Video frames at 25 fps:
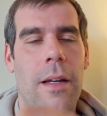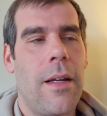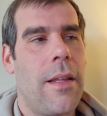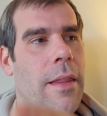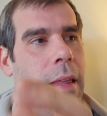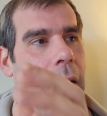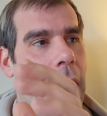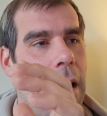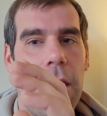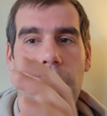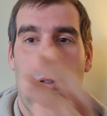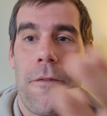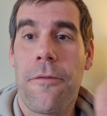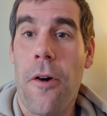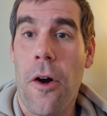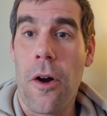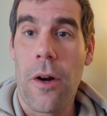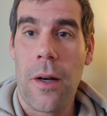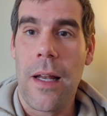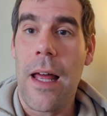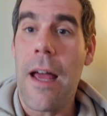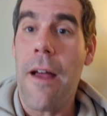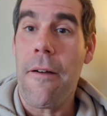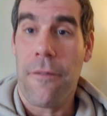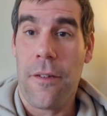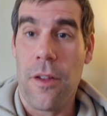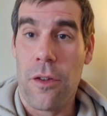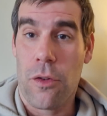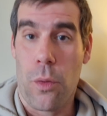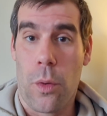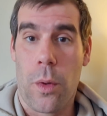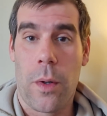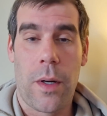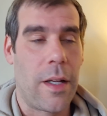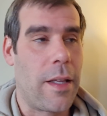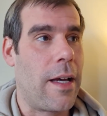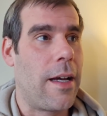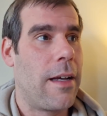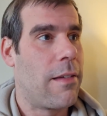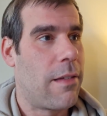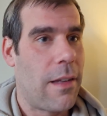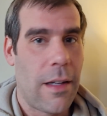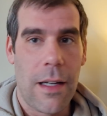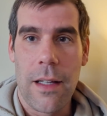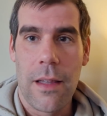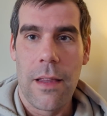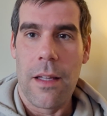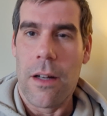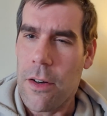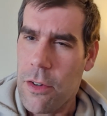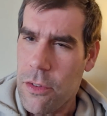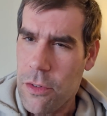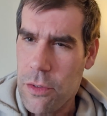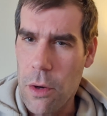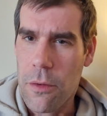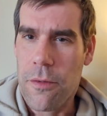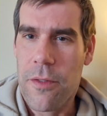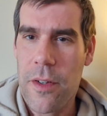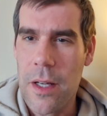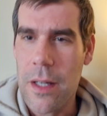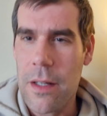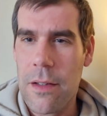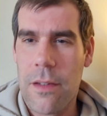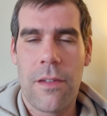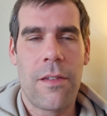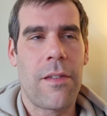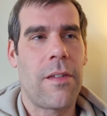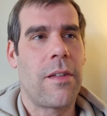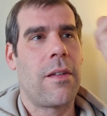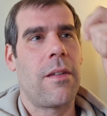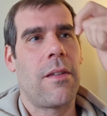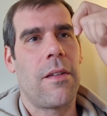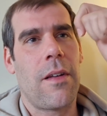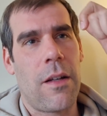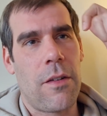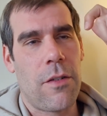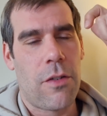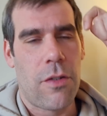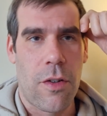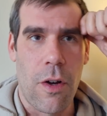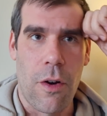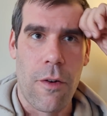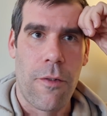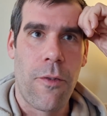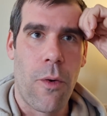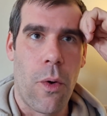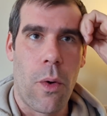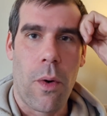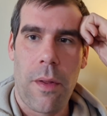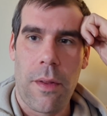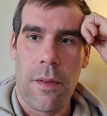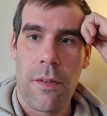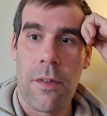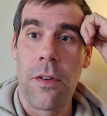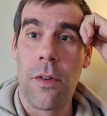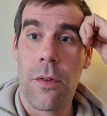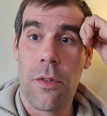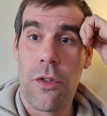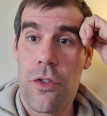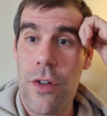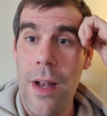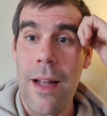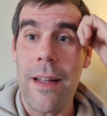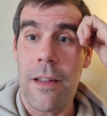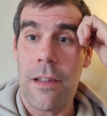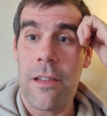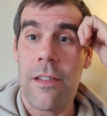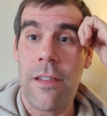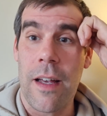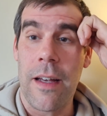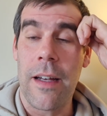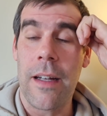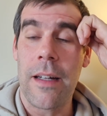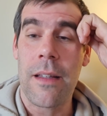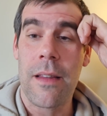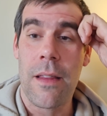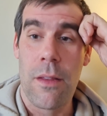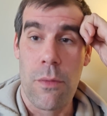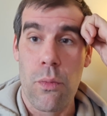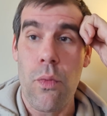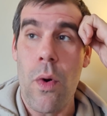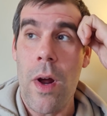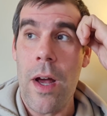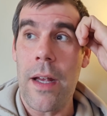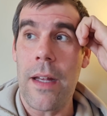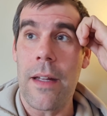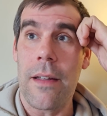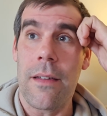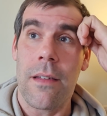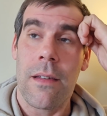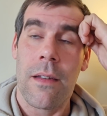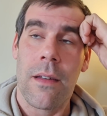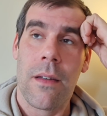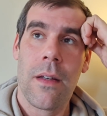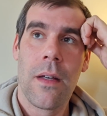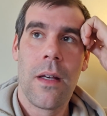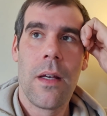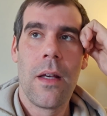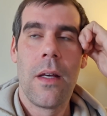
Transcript: that the far left is organizing in their Soviets and so forth to genocide the right.